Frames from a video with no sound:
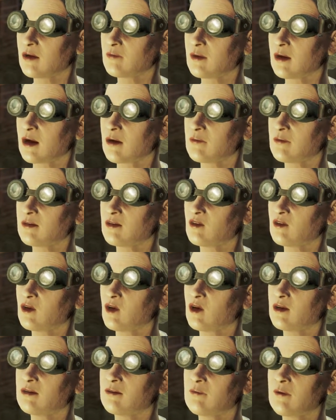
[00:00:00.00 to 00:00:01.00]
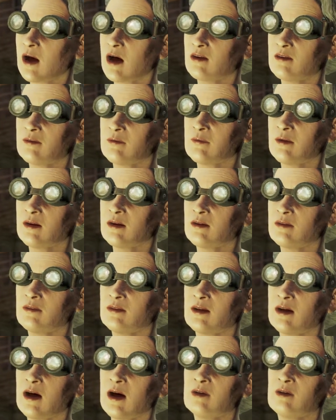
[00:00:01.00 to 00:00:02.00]
that may be their
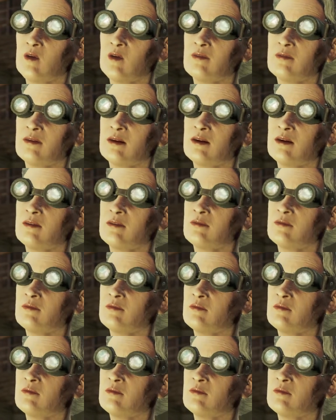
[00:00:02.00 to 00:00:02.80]
responsibility as well.